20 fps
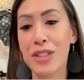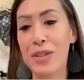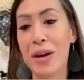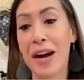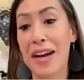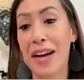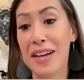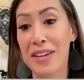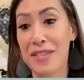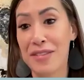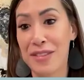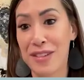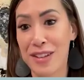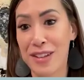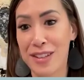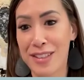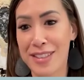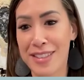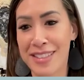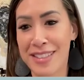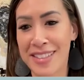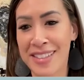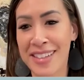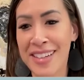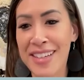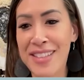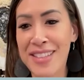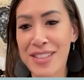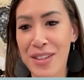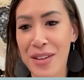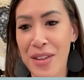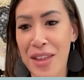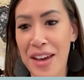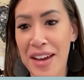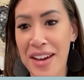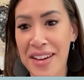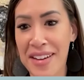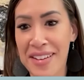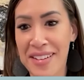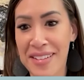you hire first so
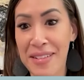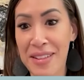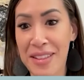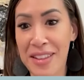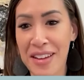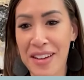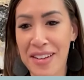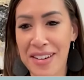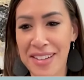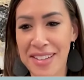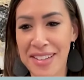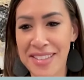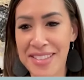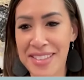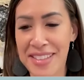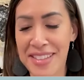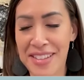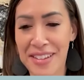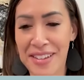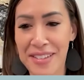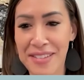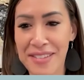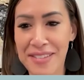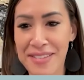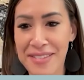that the audience can know?